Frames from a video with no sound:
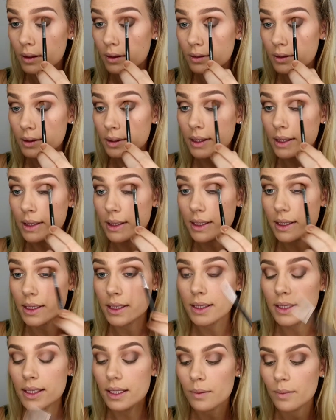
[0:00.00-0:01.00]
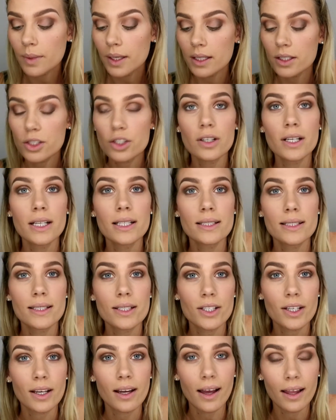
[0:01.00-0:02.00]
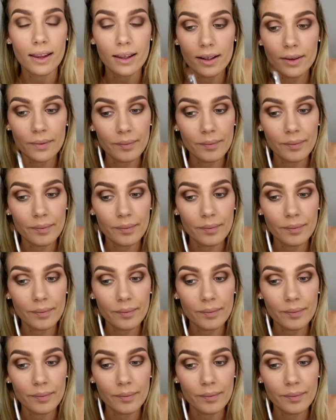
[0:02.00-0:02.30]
This is just going to be a transition colour.